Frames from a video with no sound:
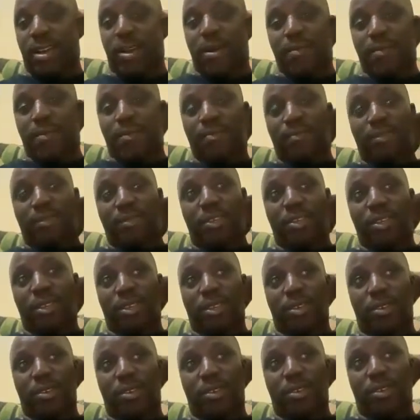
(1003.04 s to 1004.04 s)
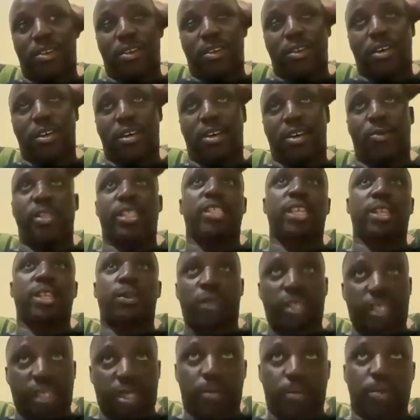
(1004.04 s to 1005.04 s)
in
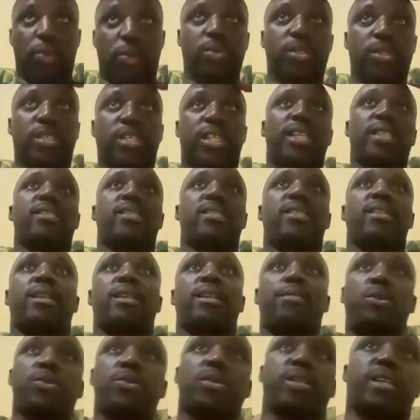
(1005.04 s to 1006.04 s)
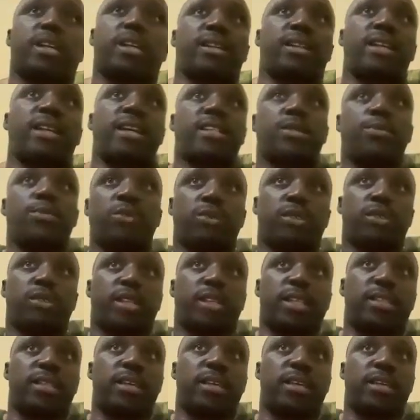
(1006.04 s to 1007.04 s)
which the music and dance
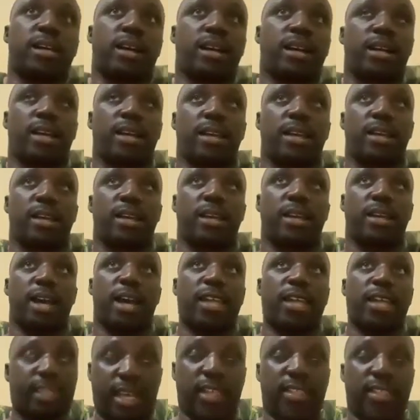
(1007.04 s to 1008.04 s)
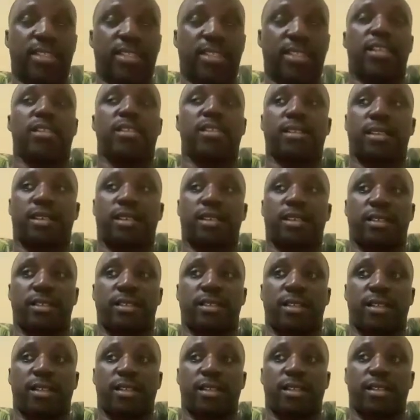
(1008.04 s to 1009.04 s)
music is, and the dancing
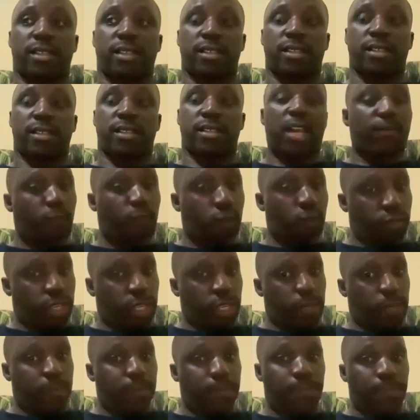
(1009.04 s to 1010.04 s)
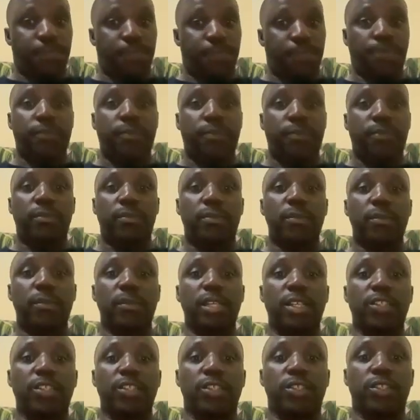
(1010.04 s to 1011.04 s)
is unfolding.
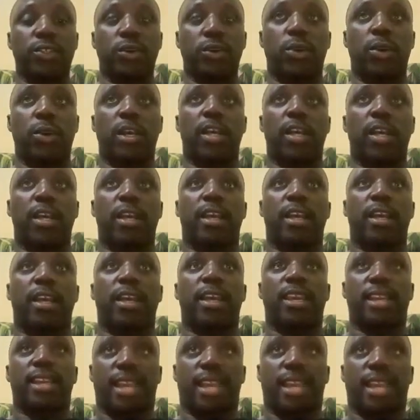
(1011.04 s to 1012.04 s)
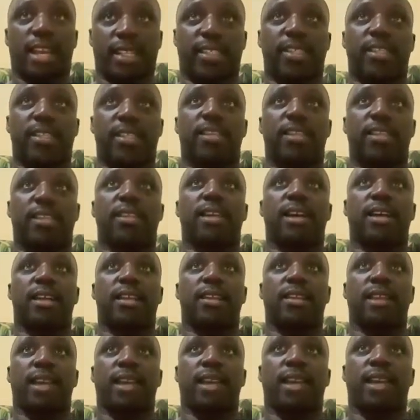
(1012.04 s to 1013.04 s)
So, yes,
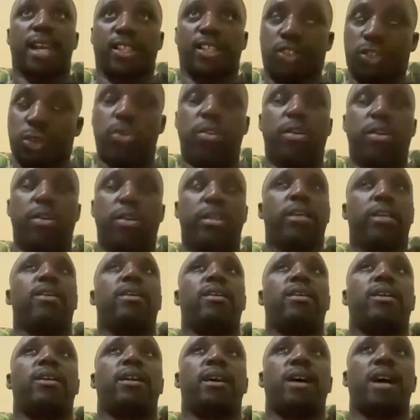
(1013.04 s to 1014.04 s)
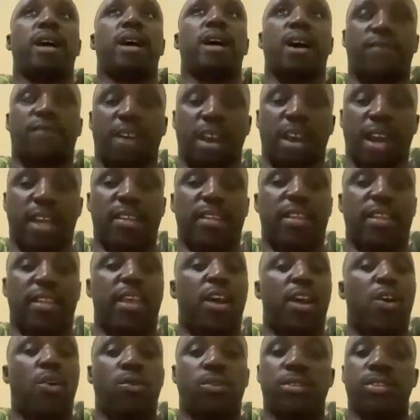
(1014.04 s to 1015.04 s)
the Acholi have had
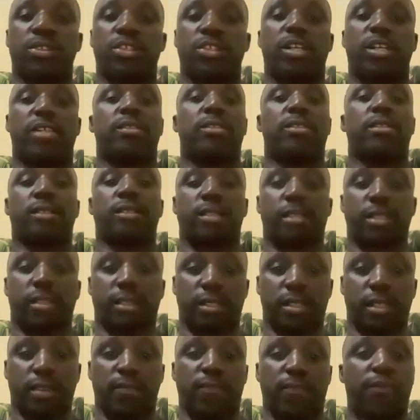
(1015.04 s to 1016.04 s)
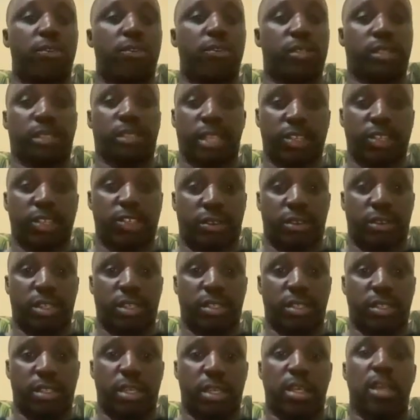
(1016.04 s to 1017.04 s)
their own justice system for
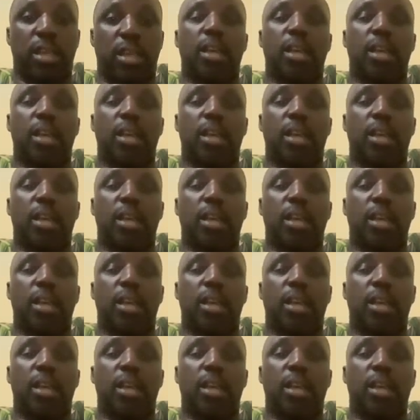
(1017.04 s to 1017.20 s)
centuries.